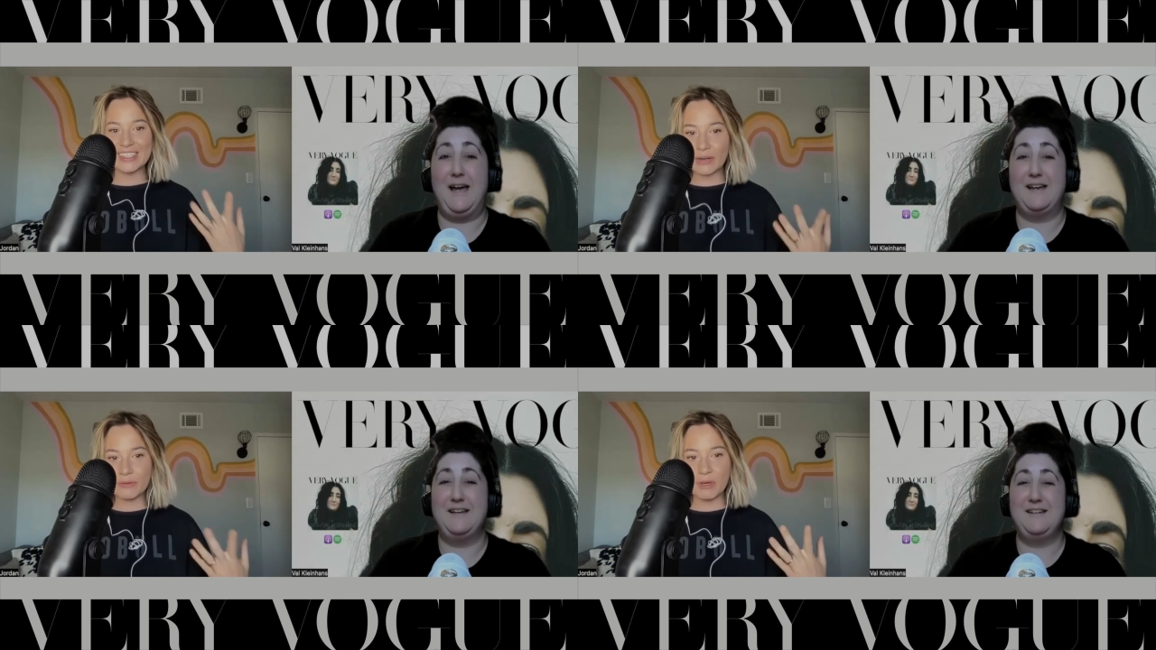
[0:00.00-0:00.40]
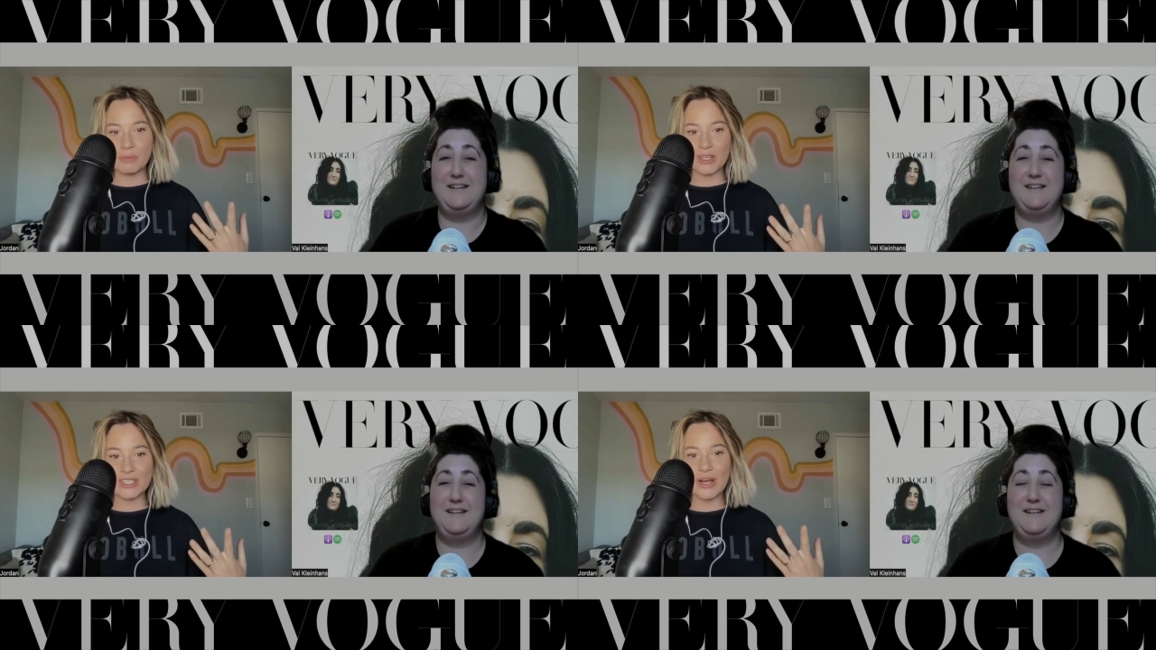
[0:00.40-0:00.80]
Speaker 1: stuck with
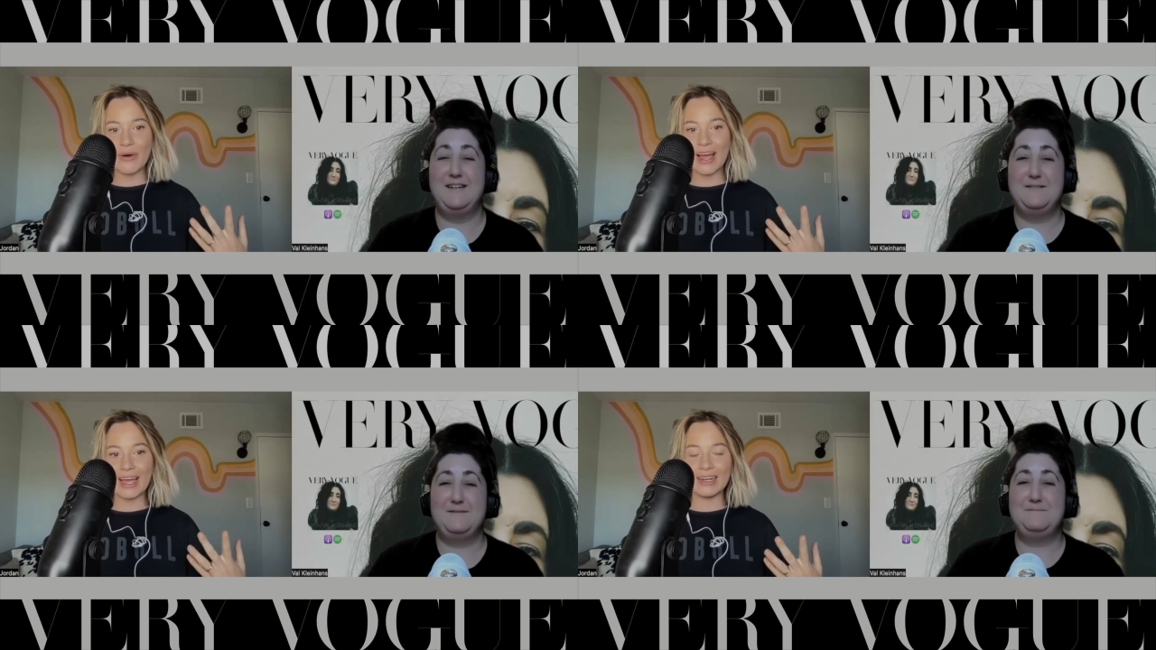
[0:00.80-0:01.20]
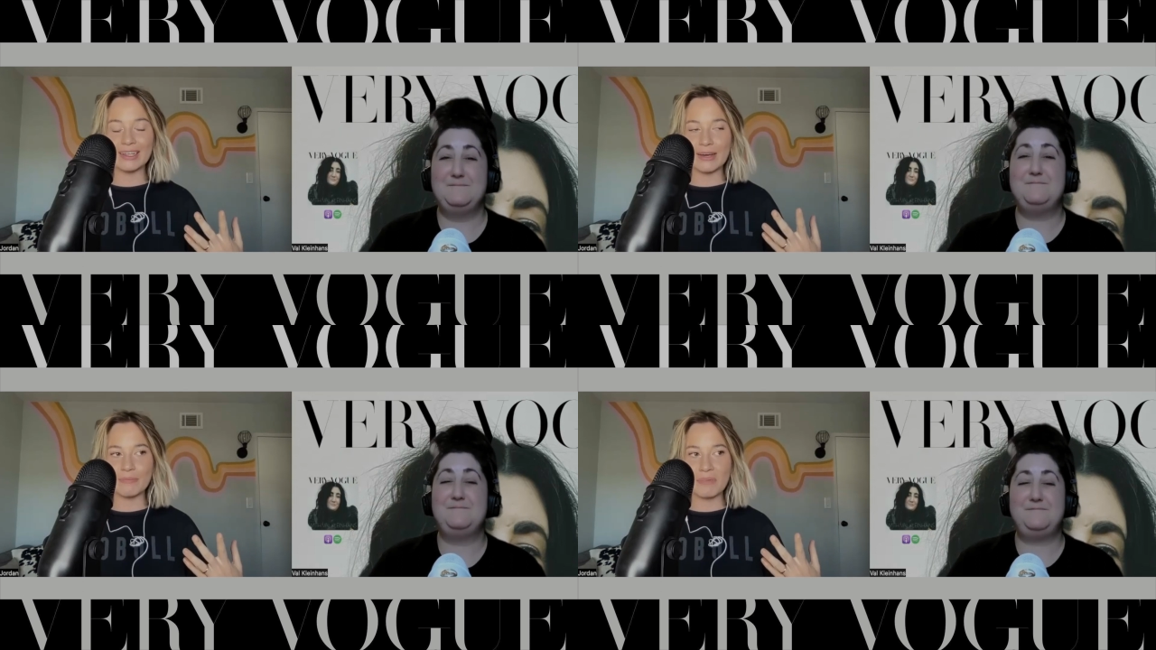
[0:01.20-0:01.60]
people. So I ended
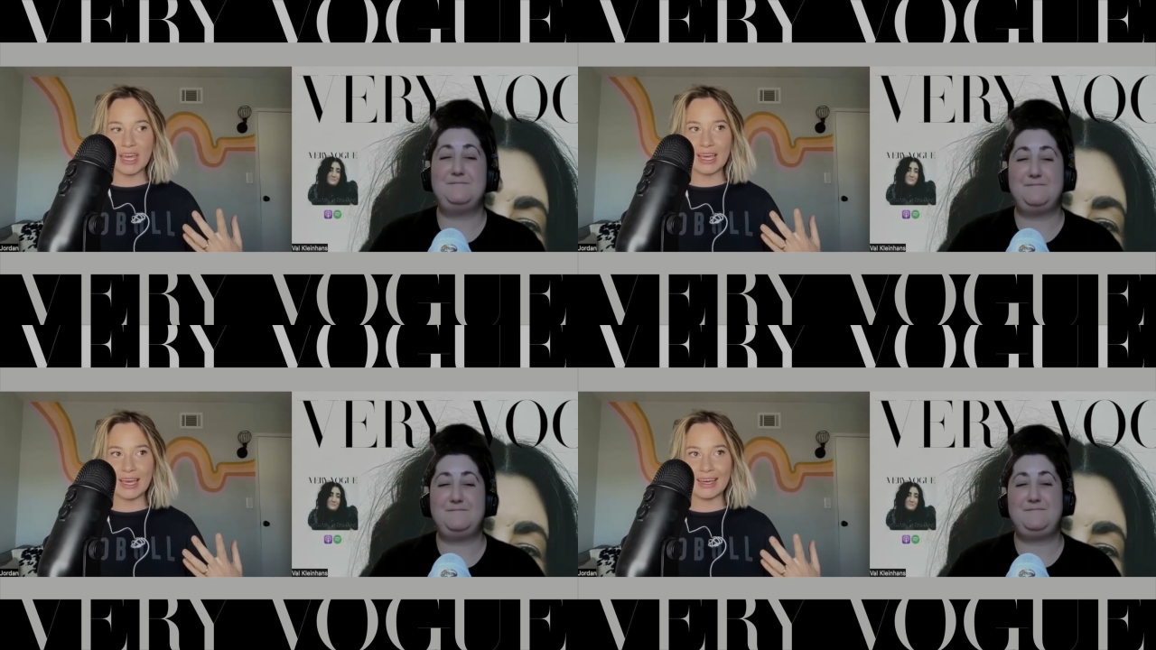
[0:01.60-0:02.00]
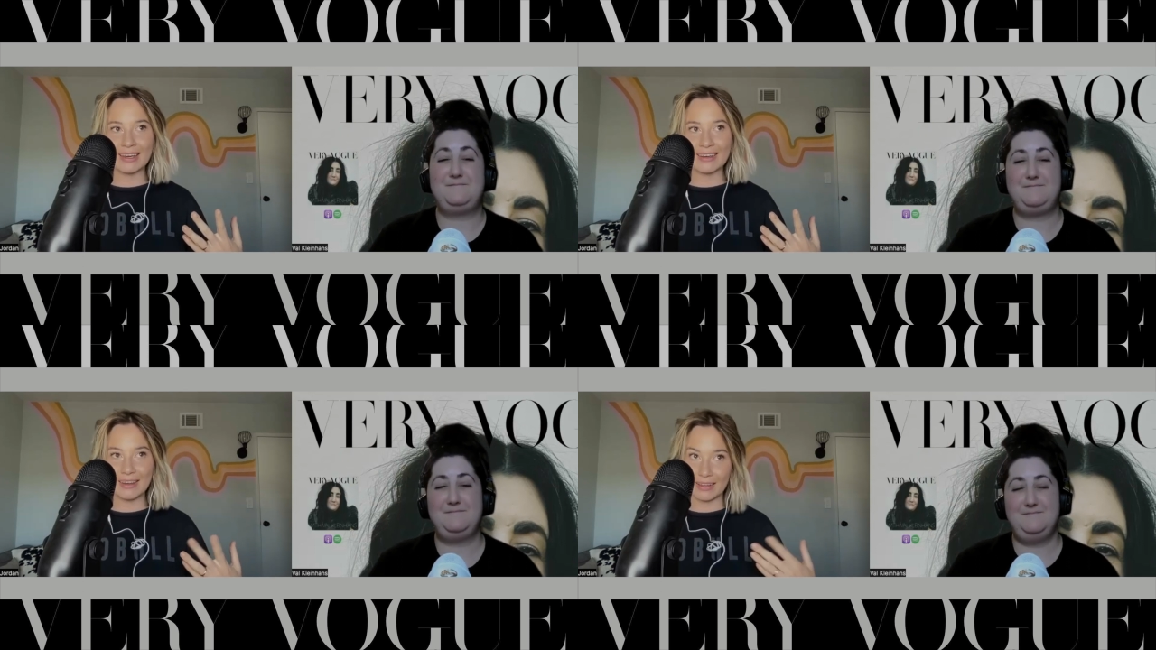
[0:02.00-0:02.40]
up
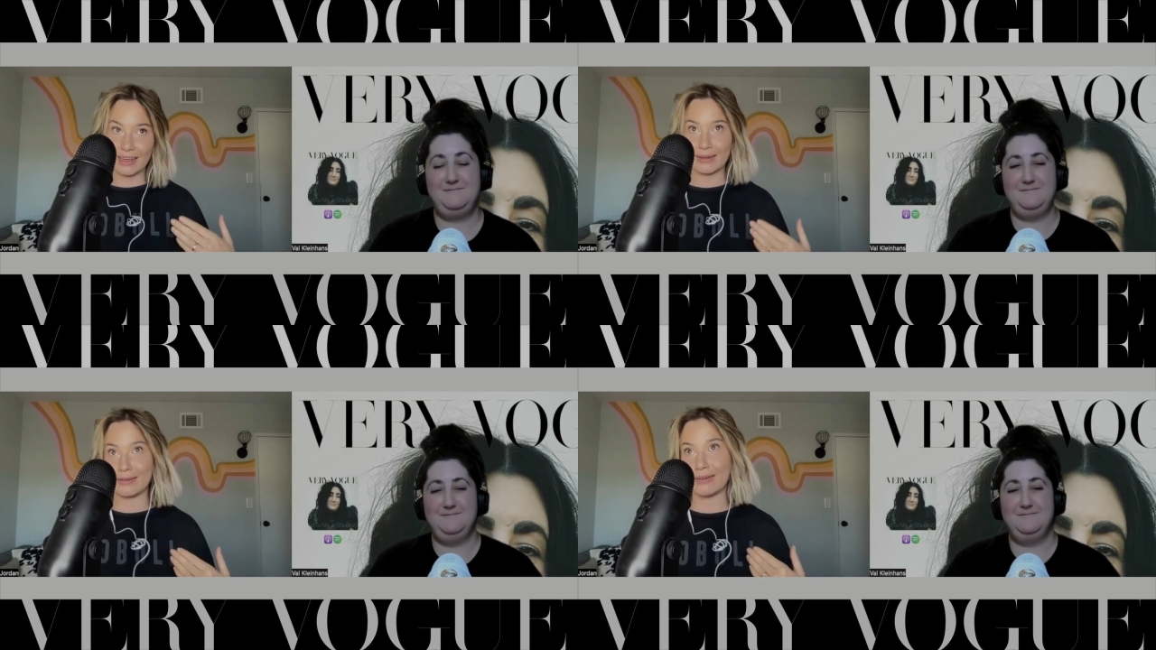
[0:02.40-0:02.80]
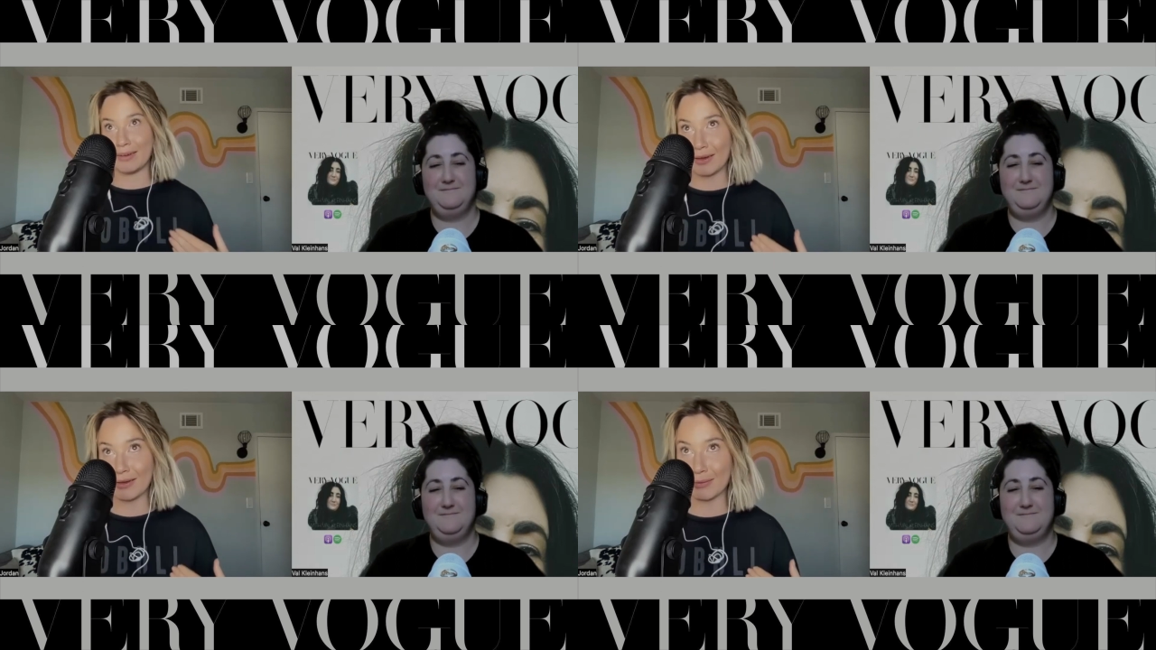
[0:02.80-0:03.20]
making again on
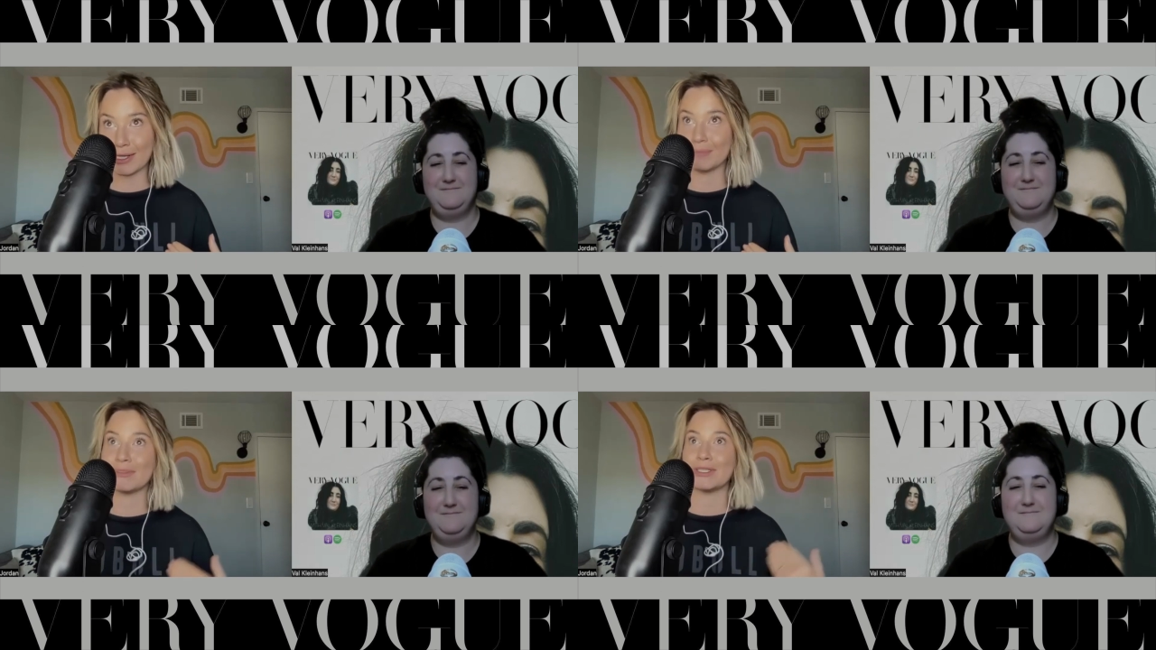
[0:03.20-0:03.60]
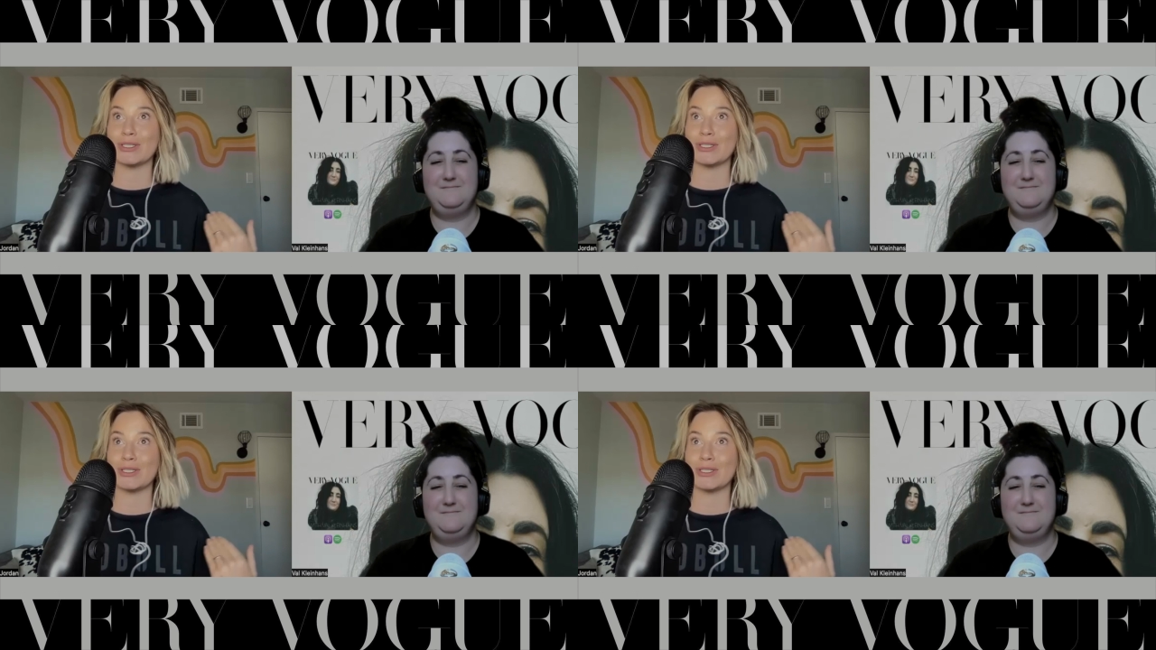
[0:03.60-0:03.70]
another whim